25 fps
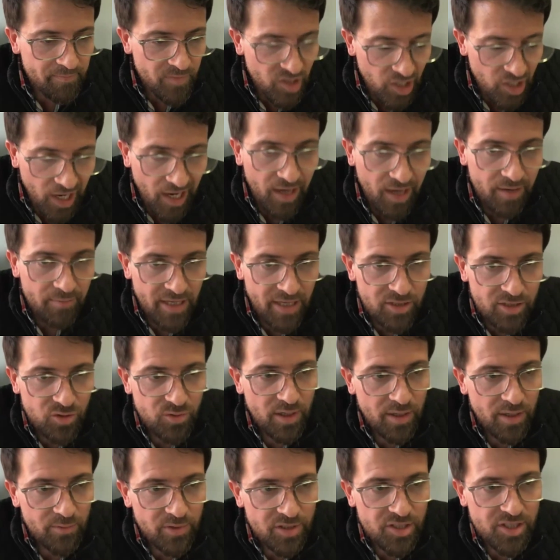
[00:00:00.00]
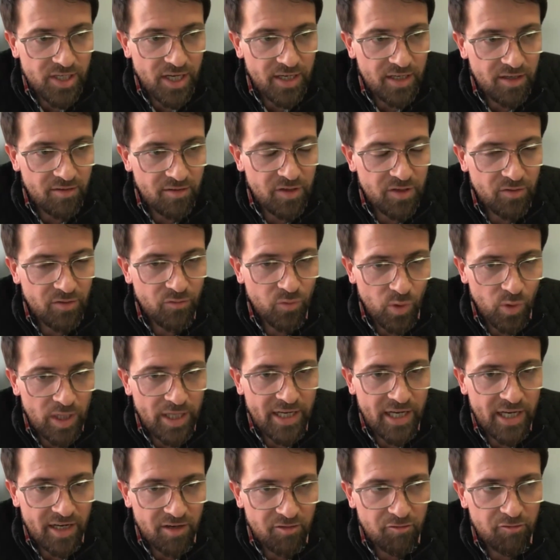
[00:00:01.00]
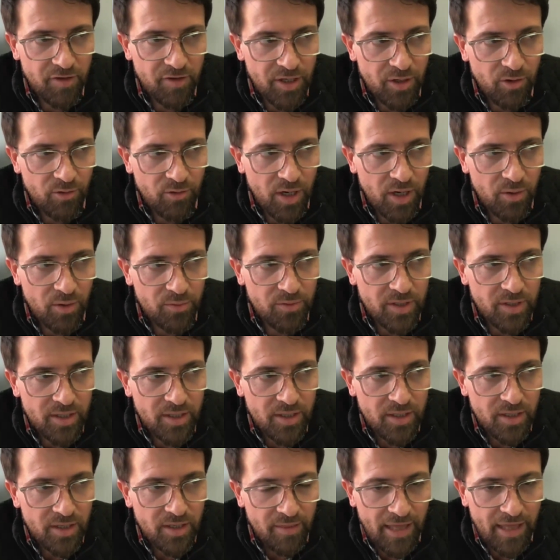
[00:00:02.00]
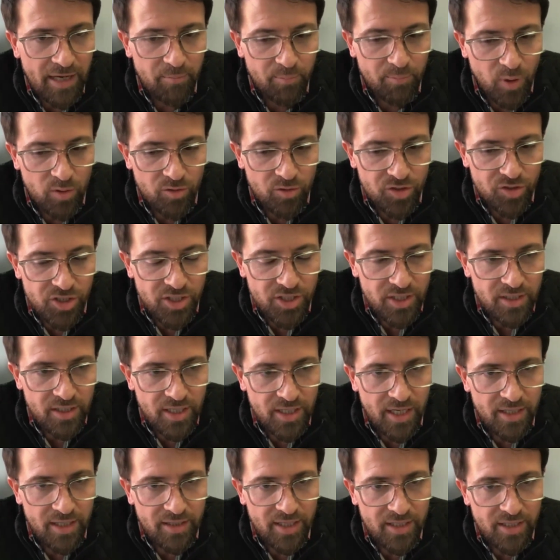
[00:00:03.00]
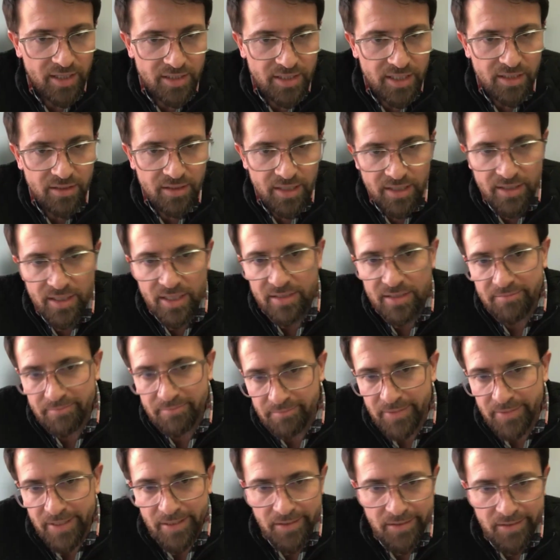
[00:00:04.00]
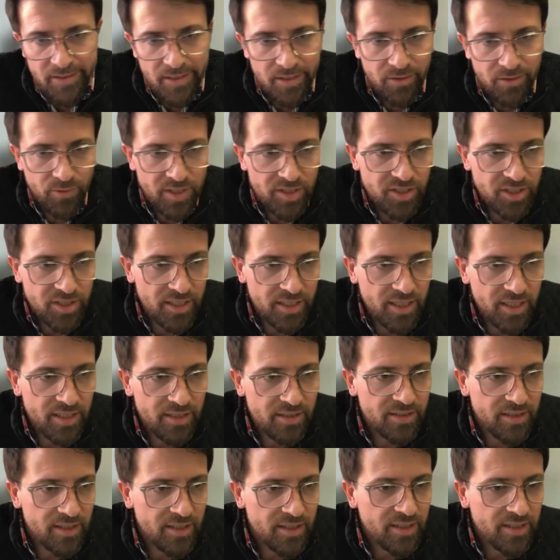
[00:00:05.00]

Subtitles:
yeah, that's what I would say. You've really got to figure out that person, and then de-risking it